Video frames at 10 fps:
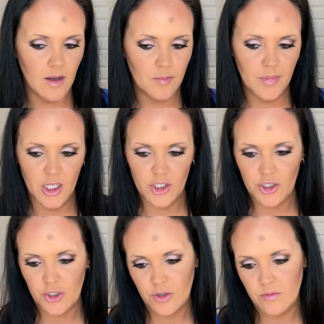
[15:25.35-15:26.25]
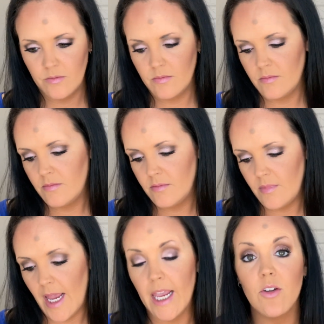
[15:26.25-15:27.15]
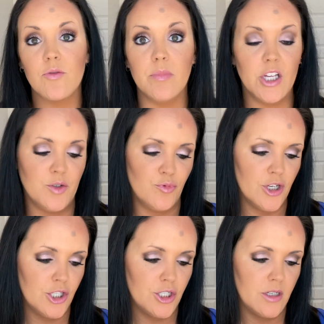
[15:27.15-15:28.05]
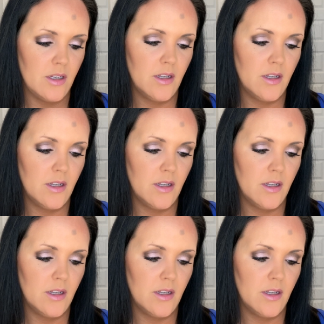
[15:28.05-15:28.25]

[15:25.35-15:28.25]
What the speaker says: Blush, angled blush brush.